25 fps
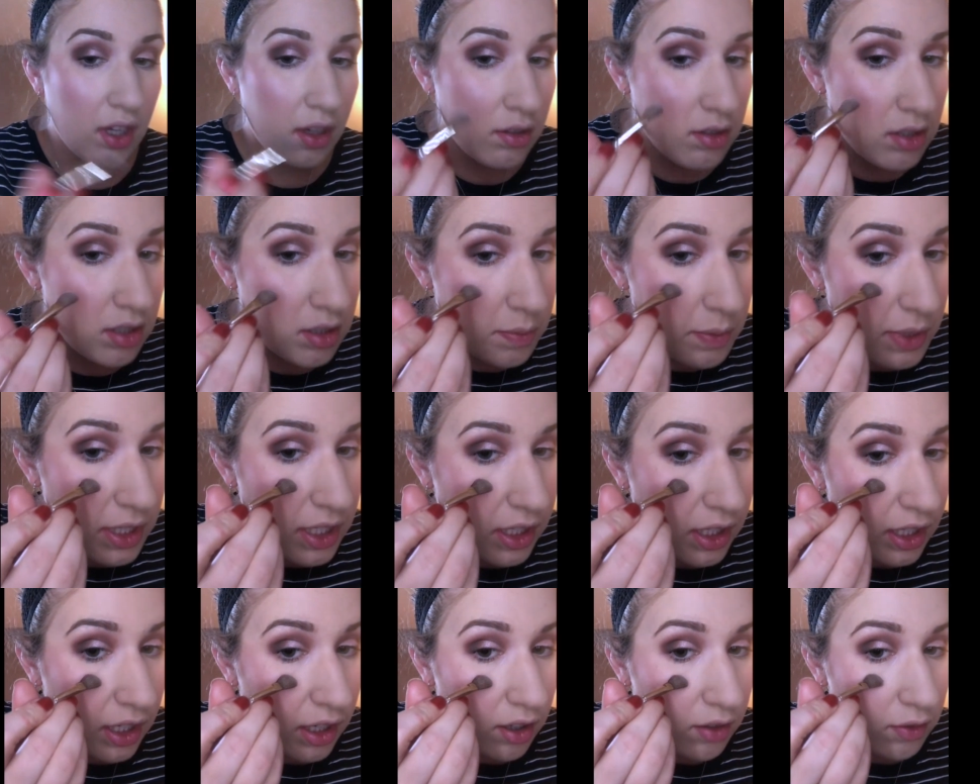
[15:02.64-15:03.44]
just be
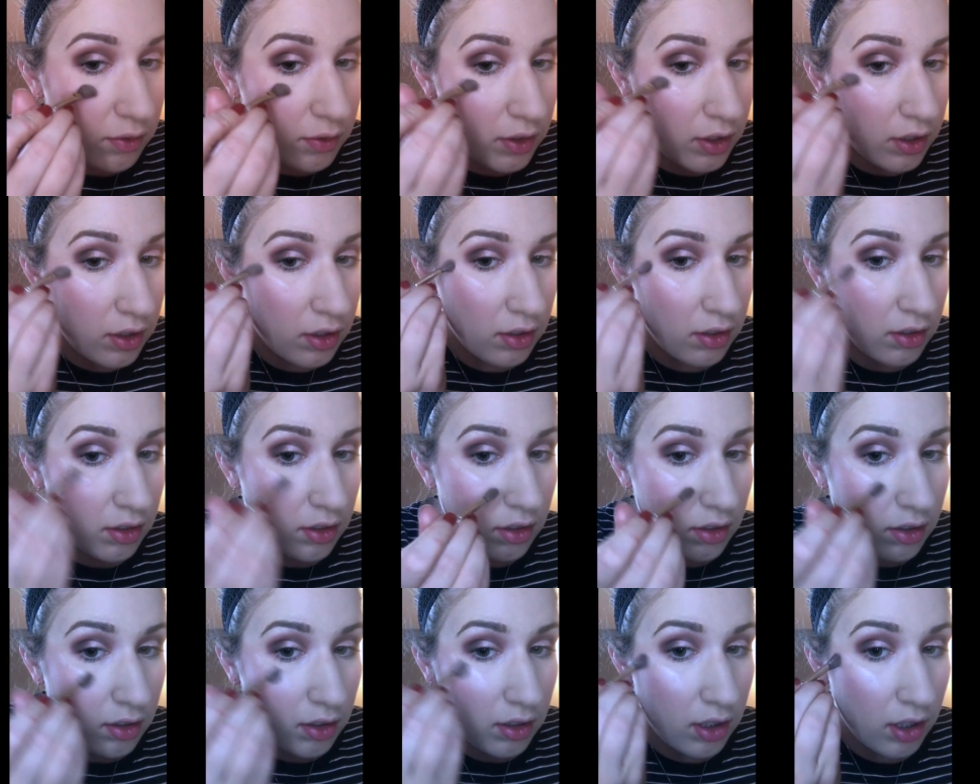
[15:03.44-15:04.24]
careful.
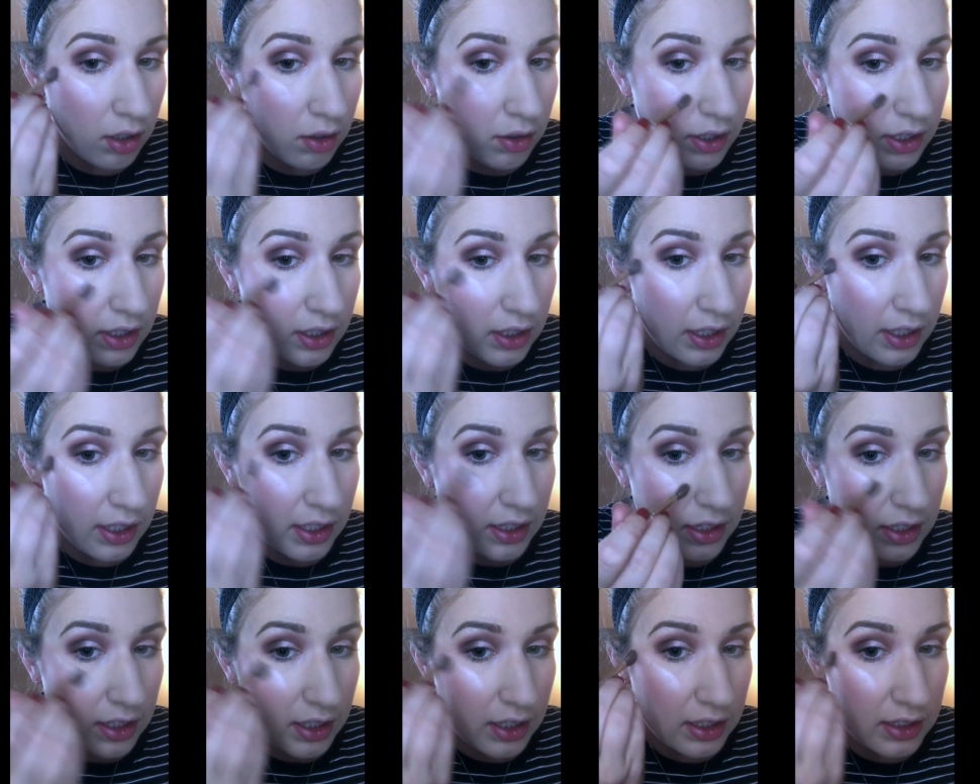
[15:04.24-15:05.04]
Go in
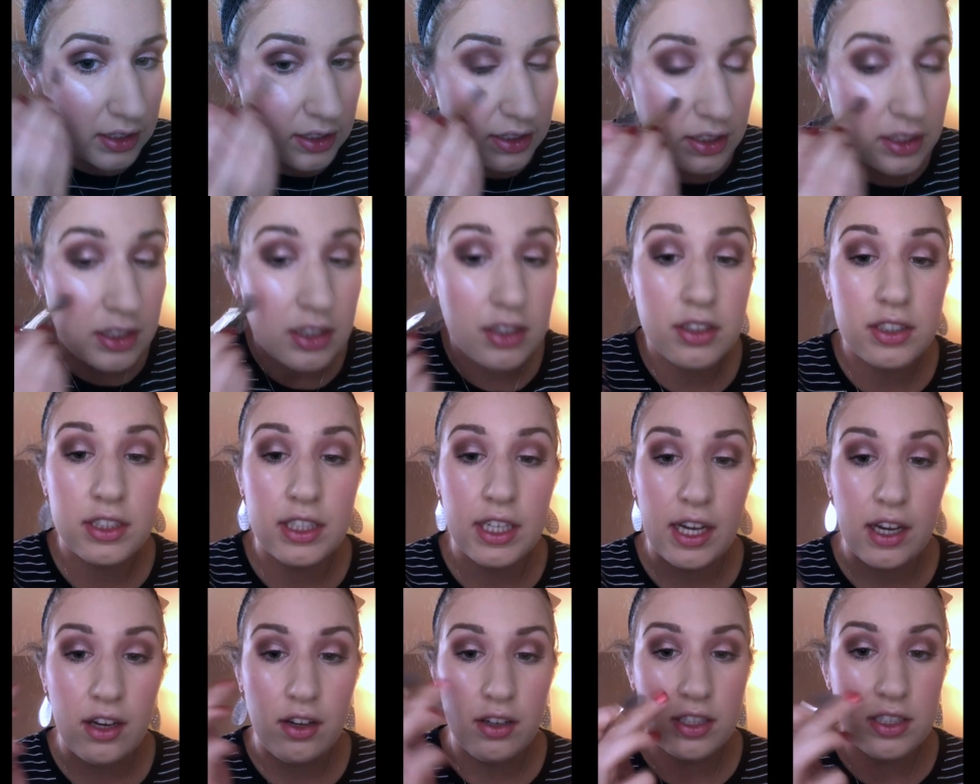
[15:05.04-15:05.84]
like this. You see
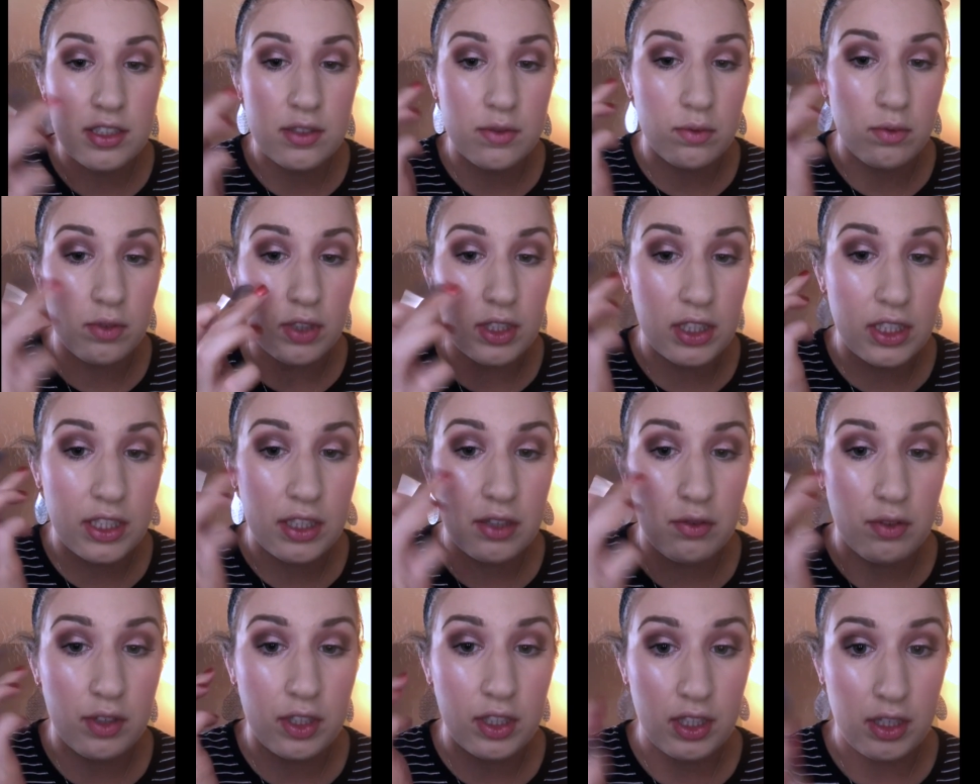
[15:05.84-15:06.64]
how it's really,
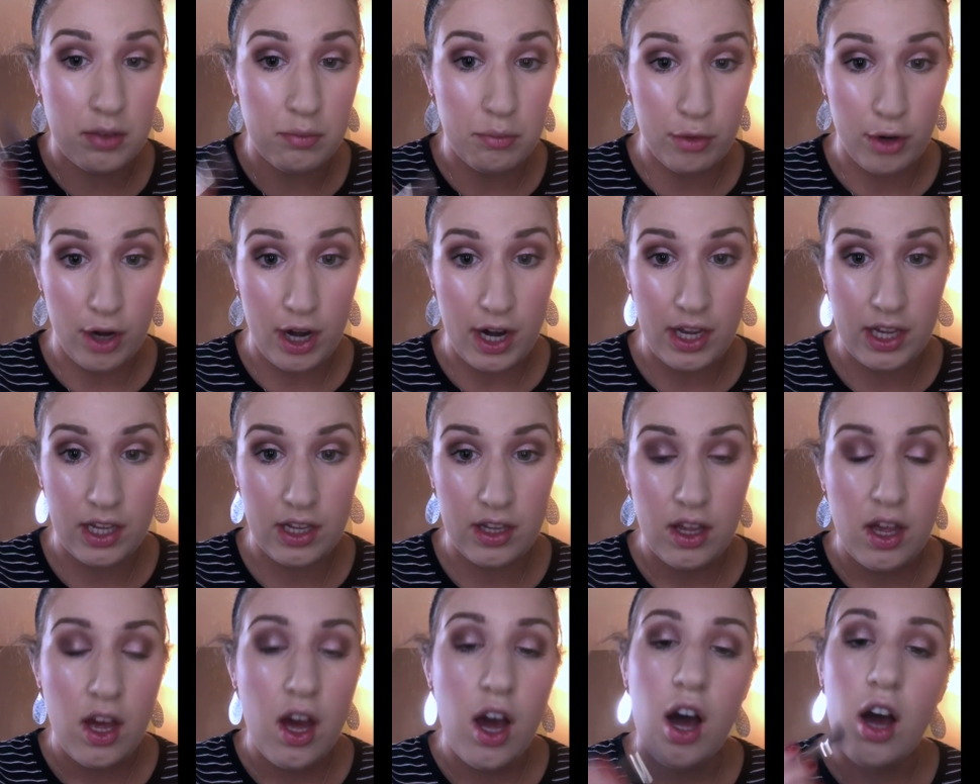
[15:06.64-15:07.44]
really bright?
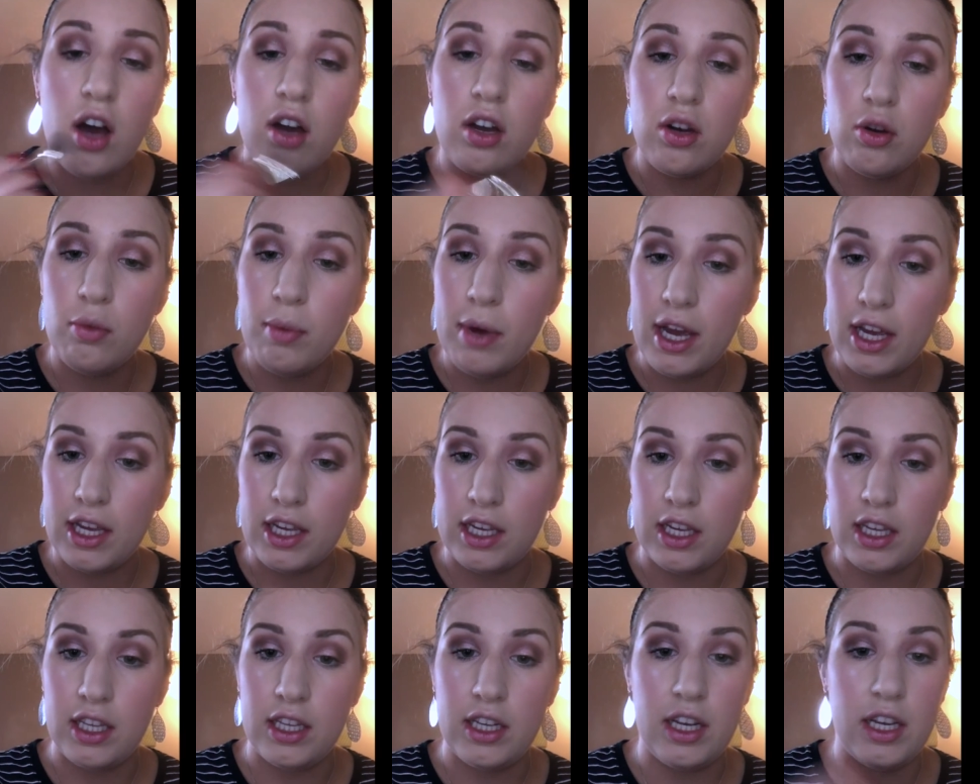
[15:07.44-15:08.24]
I'll go back
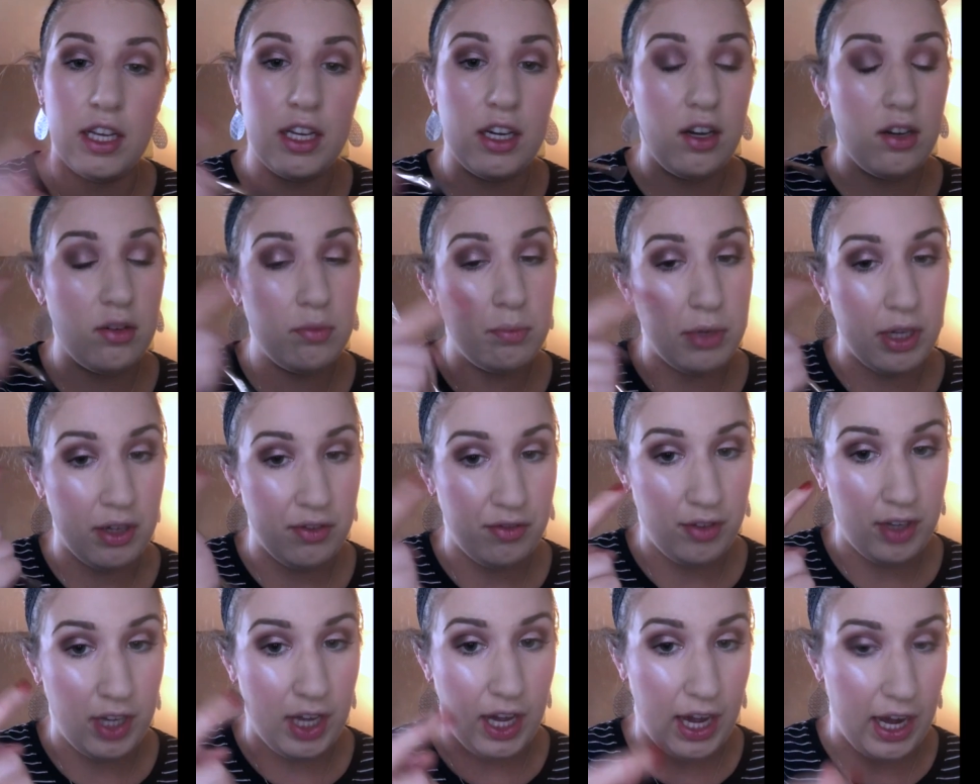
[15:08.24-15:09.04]
in and I'll
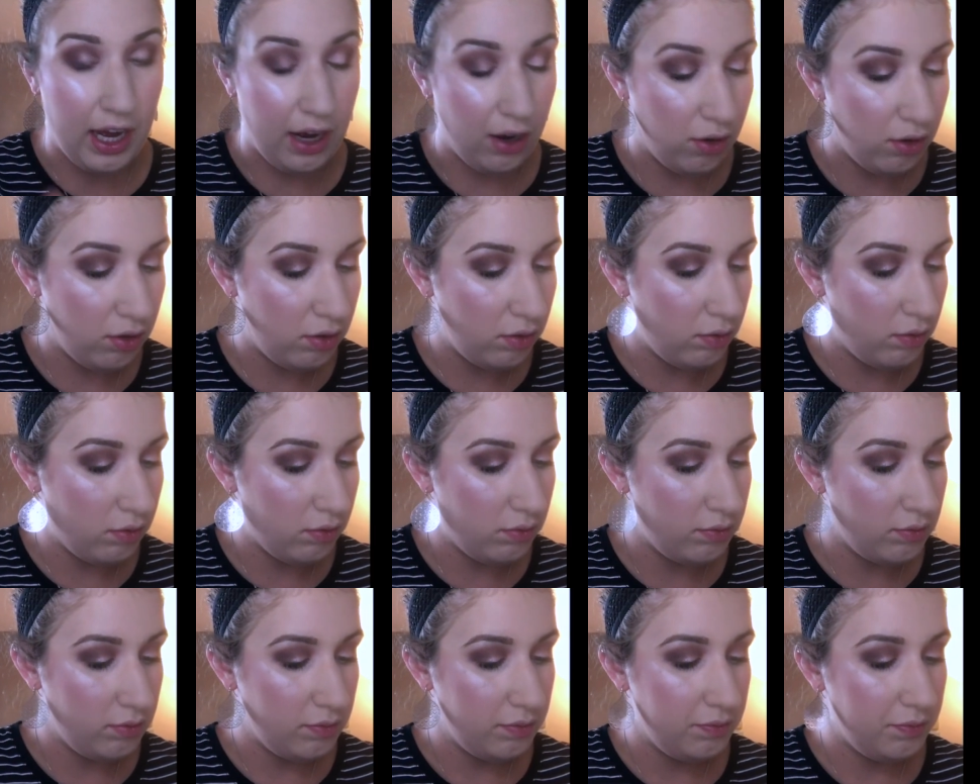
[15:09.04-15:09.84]
buff it out.
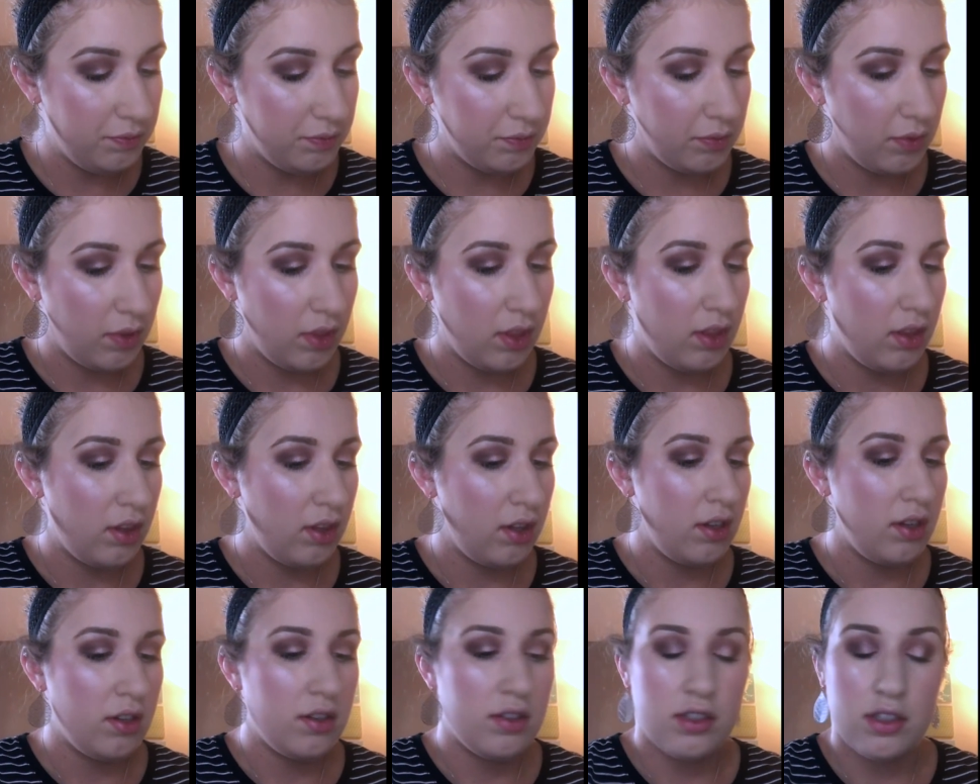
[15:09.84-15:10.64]

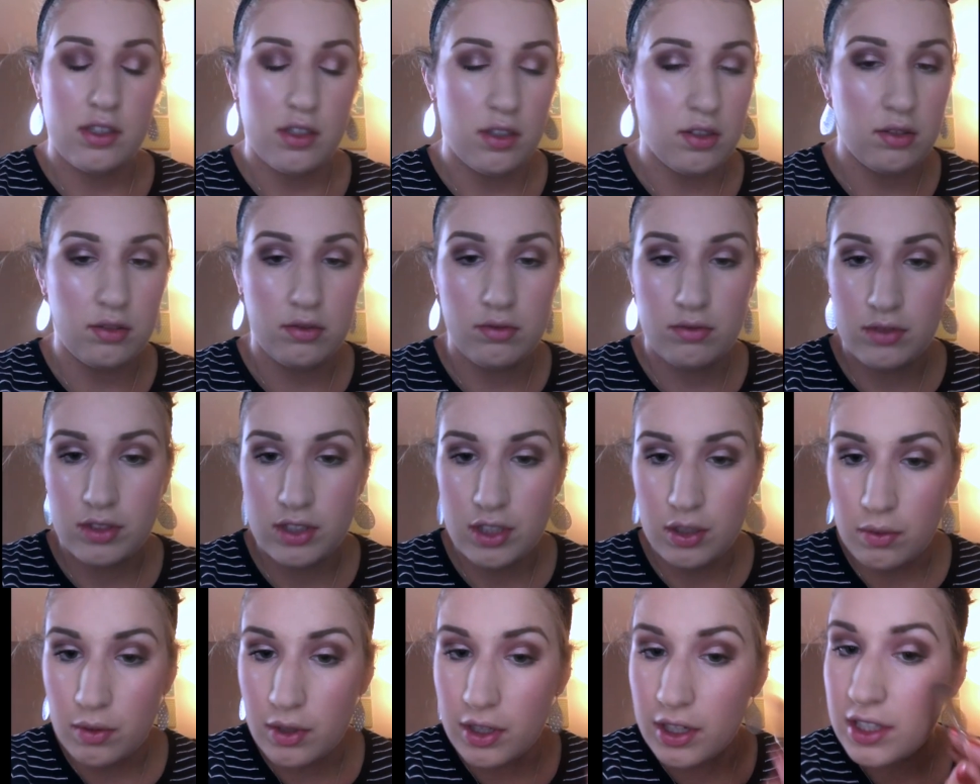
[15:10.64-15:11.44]
So
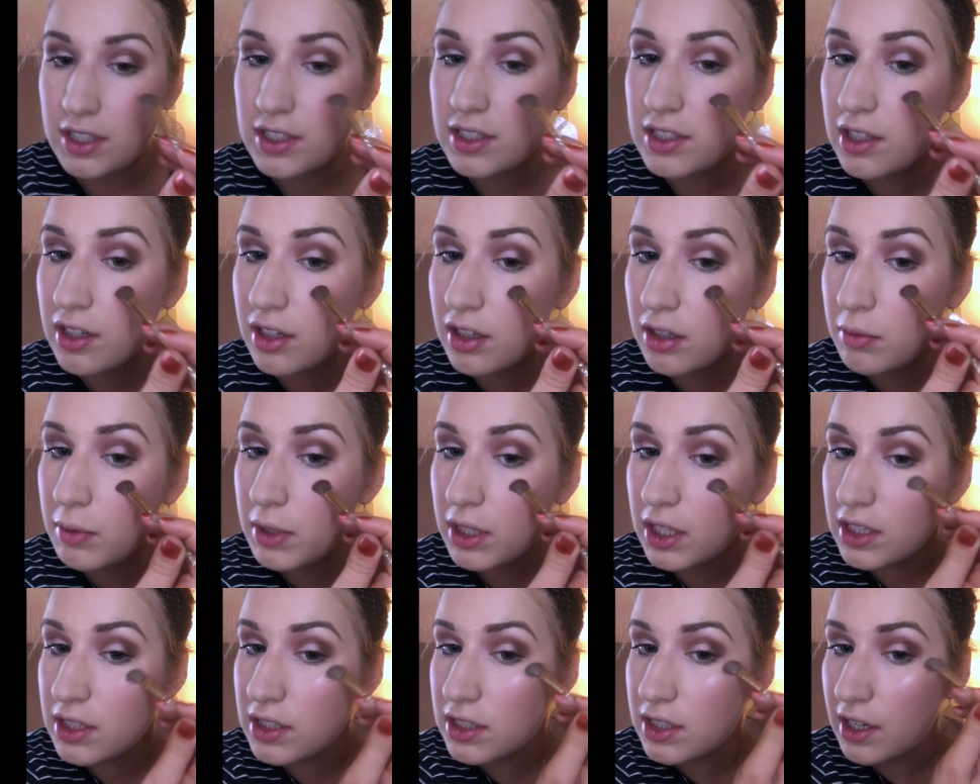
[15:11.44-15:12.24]
don't worry, it's not gonna be
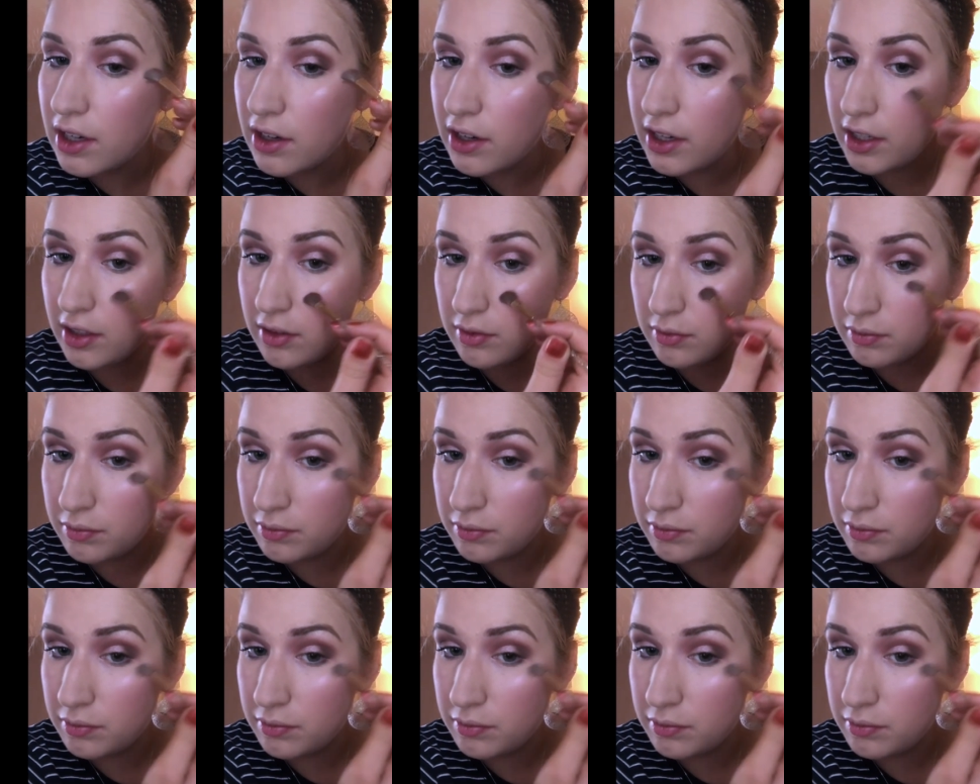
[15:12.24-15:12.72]
that scary.